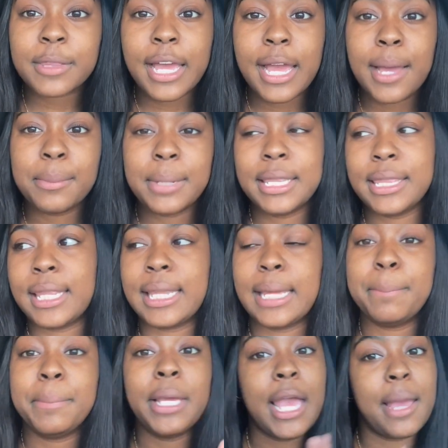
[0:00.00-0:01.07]
them and then
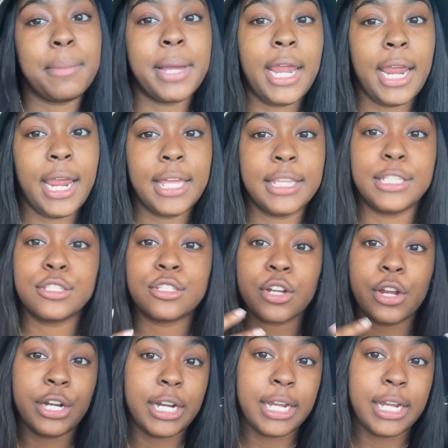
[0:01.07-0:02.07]
like be MIA and then start it